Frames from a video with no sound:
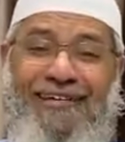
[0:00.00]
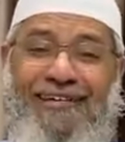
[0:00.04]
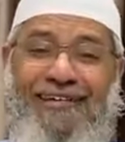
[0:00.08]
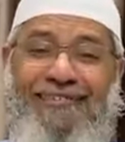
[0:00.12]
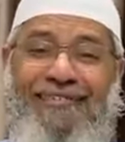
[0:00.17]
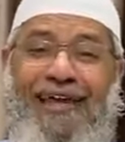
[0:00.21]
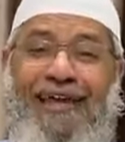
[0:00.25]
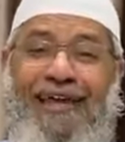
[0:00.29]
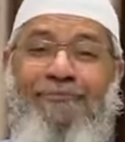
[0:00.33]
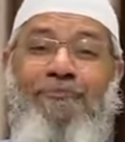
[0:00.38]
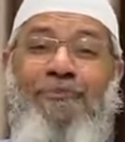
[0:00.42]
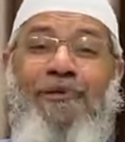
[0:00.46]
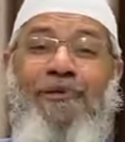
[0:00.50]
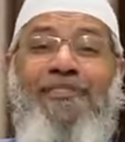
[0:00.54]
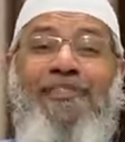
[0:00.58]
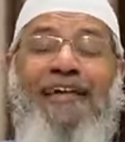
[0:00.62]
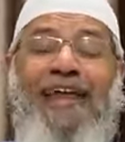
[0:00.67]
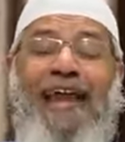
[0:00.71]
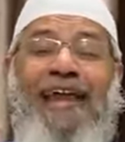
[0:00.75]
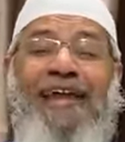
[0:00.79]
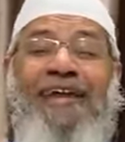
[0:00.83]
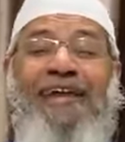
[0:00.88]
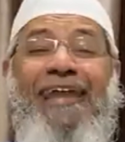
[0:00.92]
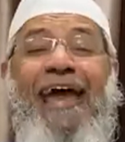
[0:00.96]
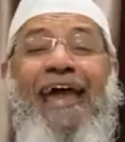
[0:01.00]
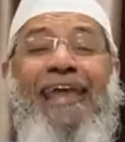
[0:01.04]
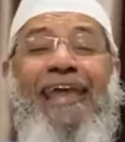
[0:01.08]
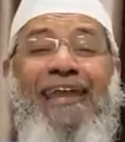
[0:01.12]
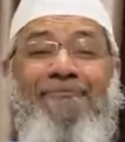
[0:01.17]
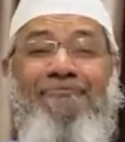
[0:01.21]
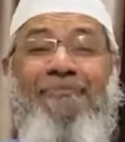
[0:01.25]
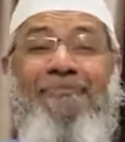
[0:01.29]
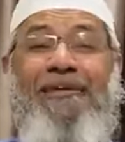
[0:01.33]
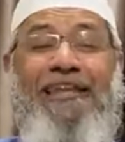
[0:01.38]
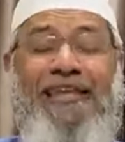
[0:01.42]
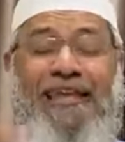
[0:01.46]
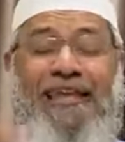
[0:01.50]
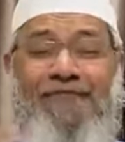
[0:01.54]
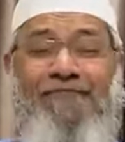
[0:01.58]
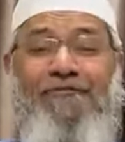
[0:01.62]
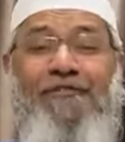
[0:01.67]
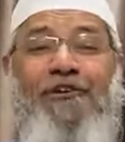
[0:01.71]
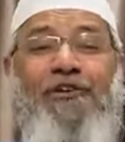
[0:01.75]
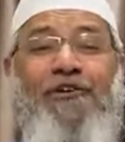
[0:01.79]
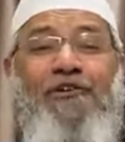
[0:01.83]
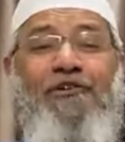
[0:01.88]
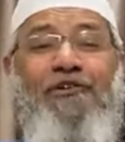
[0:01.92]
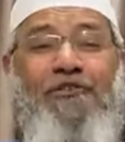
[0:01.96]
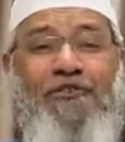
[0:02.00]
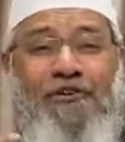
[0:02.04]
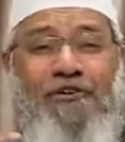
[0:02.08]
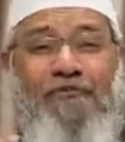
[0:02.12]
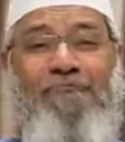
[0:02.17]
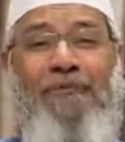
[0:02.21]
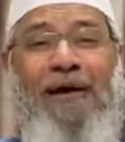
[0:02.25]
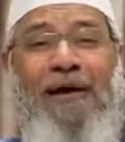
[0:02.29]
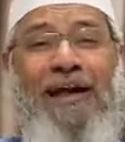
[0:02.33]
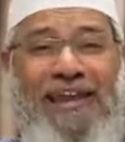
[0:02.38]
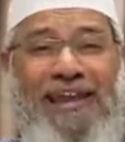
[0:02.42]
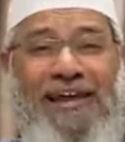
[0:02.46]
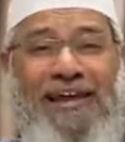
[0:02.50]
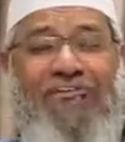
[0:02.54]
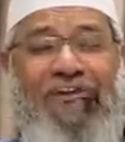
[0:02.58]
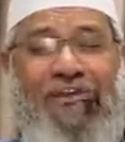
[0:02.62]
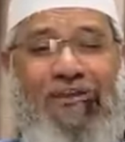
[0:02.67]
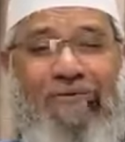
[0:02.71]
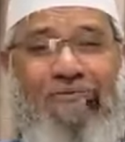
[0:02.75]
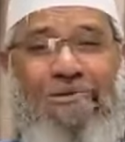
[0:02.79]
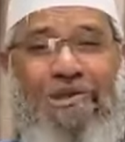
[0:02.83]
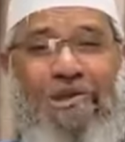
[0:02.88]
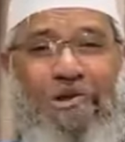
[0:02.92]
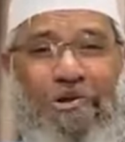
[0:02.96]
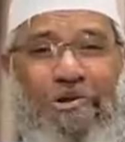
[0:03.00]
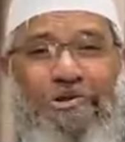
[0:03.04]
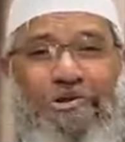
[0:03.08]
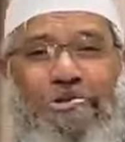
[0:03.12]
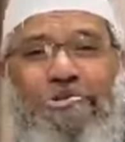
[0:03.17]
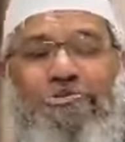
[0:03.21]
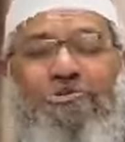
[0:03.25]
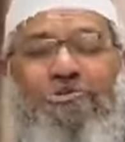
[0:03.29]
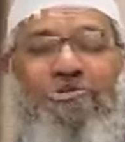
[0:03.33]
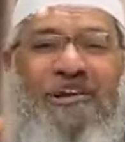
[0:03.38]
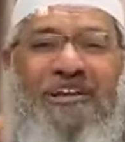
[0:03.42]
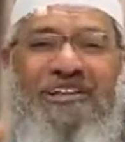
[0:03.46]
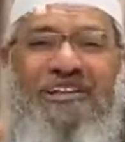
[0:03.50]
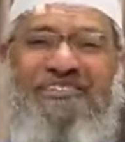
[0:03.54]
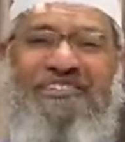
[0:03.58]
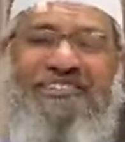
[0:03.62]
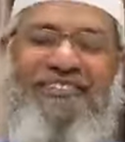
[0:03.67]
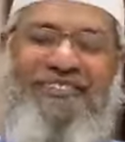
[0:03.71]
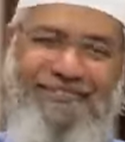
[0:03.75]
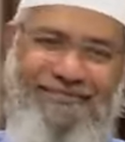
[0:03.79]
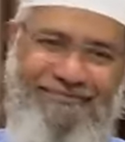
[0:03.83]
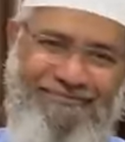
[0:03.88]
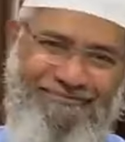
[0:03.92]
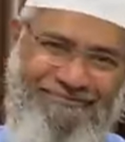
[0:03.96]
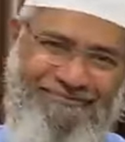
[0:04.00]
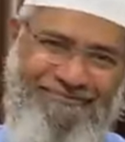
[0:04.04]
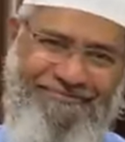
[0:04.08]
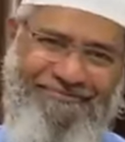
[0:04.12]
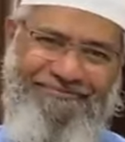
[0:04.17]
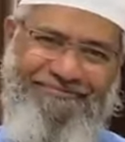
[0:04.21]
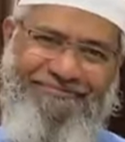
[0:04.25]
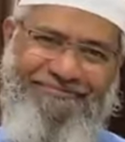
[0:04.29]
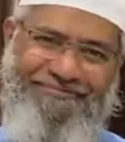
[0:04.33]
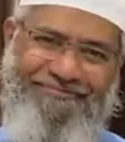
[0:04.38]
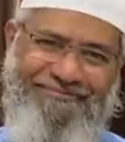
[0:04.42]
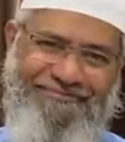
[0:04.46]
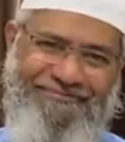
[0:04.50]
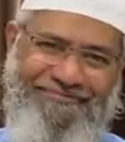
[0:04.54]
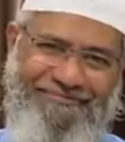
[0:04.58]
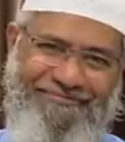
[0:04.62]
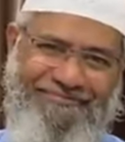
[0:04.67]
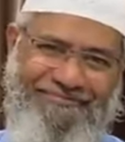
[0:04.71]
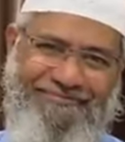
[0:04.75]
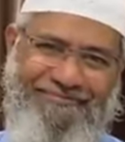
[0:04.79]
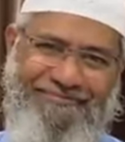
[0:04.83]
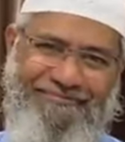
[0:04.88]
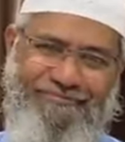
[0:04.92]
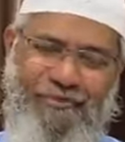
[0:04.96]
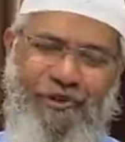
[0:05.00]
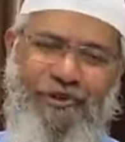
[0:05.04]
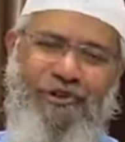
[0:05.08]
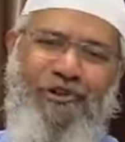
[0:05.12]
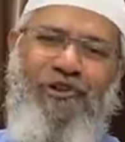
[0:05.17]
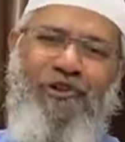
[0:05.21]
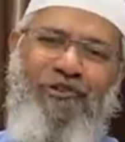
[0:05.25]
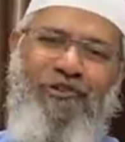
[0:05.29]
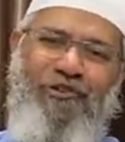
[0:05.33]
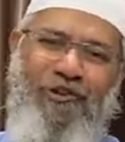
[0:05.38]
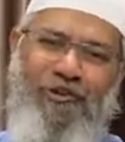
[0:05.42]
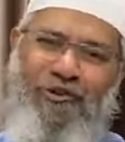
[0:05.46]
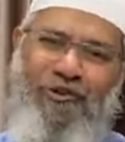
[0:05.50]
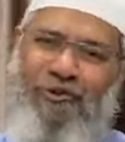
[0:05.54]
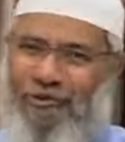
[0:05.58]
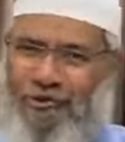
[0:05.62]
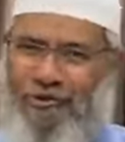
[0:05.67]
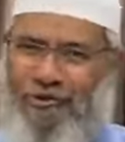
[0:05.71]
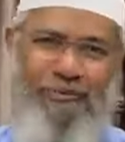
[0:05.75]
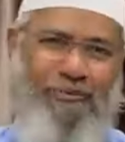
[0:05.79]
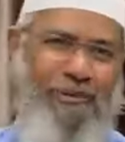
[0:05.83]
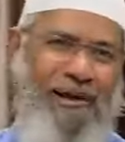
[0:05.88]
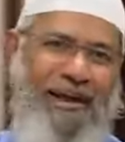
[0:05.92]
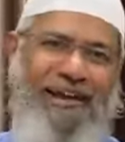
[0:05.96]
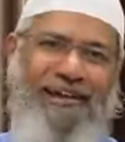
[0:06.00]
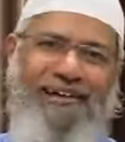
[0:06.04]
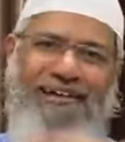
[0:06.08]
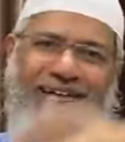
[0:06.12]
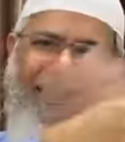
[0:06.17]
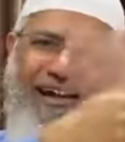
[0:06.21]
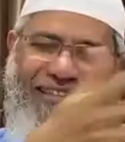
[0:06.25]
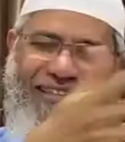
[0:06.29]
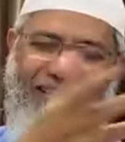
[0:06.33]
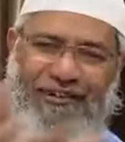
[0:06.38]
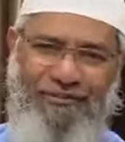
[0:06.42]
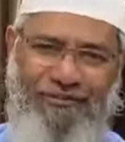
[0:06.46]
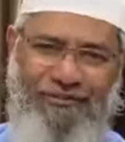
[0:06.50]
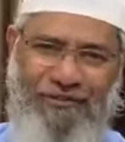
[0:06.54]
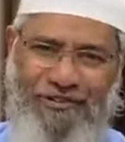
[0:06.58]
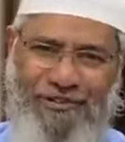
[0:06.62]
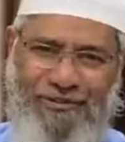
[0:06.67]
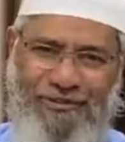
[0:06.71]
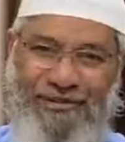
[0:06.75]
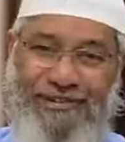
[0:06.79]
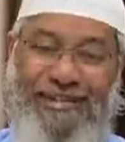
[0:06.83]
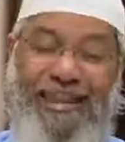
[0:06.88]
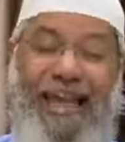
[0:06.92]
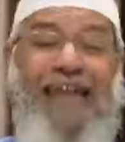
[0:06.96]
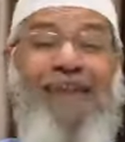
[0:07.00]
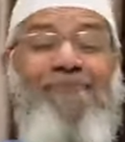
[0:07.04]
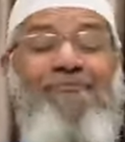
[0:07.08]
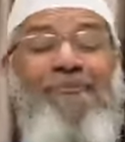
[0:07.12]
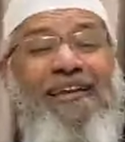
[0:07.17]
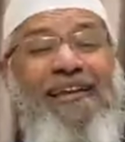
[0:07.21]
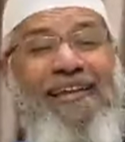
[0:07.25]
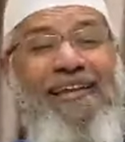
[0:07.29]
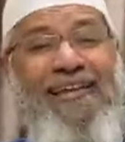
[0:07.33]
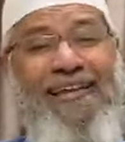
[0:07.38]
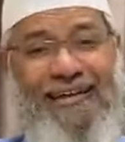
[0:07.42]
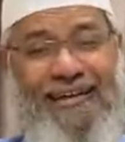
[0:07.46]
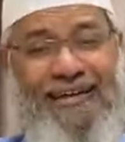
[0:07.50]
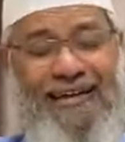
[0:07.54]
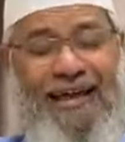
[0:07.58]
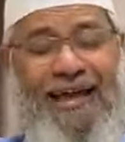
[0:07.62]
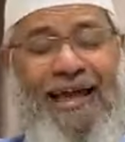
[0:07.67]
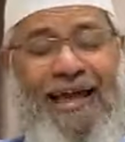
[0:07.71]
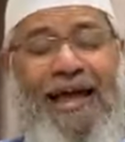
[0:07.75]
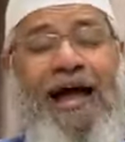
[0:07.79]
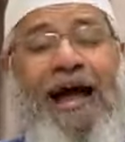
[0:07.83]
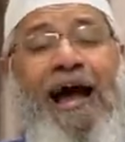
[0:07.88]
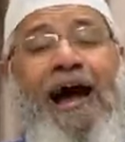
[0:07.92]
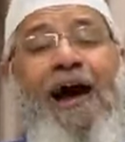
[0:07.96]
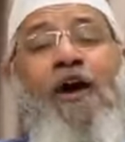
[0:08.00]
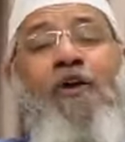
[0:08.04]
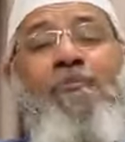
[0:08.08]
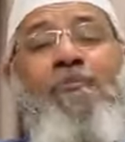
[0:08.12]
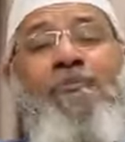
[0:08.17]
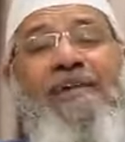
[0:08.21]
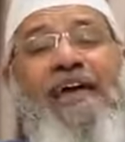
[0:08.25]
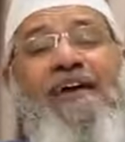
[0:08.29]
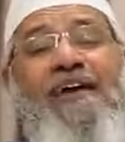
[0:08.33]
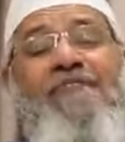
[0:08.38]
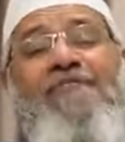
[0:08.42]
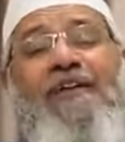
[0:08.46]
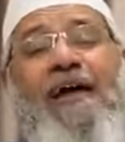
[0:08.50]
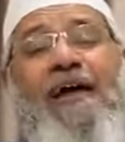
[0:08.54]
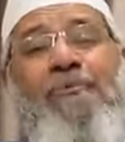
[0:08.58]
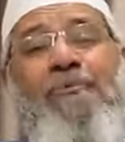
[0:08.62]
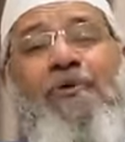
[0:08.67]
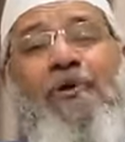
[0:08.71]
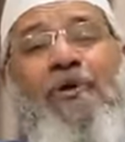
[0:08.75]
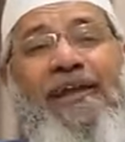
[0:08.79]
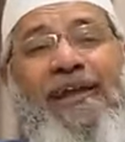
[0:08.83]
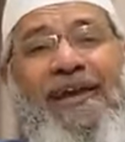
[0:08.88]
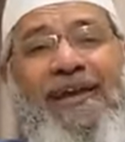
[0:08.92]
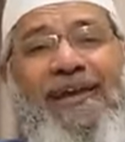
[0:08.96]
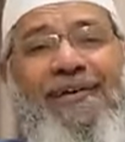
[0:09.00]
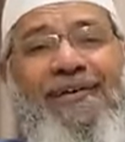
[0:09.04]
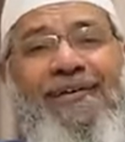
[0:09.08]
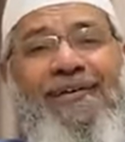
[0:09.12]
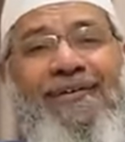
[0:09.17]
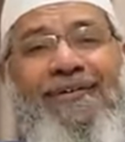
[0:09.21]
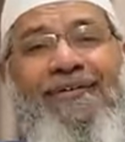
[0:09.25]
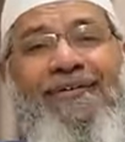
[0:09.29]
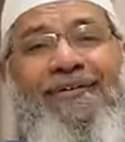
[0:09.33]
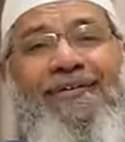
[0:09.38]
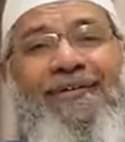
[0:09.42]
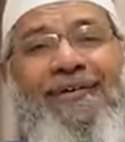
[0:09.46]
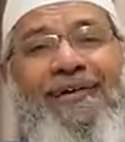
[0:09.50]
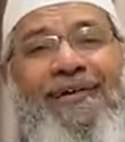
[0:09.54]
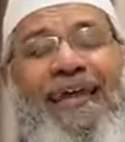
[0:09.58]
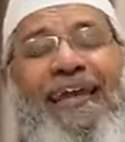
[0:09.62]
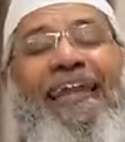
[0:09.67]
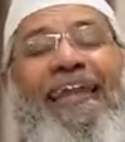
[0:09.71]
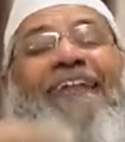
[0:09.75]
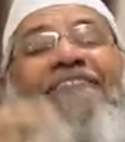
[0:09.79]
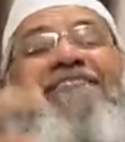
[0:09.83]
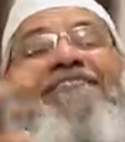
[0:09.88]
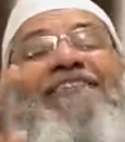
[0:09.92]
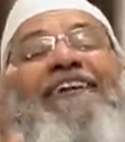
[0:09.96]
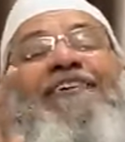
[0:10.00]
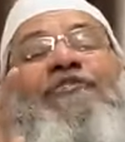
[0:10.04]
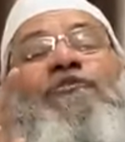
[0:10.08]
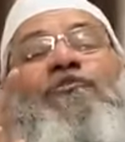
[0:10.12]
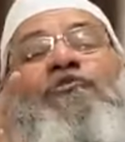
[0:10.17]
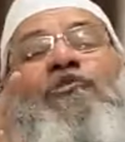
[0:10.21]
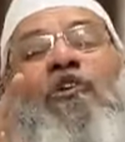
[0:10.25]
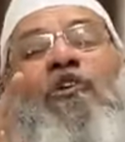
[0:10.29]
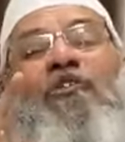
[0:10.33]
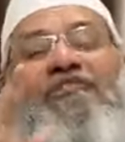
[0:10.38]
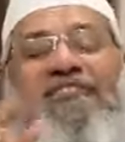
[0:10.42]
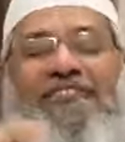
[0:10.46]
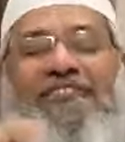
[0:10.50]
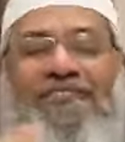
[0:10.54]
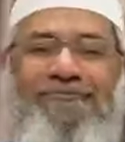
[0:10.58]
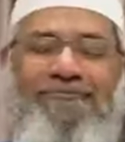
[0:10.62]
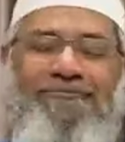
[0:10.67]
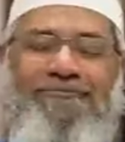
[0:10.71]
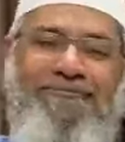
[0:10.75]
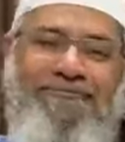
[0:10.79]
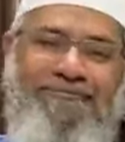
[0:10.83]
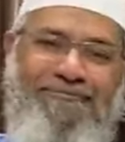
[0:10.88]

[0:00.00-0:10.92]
That means there are 9 million videos of mine available according to Google search. Mostly on the YouTube and other social media. 9 million. How many have we uploaded? Less than 2,000.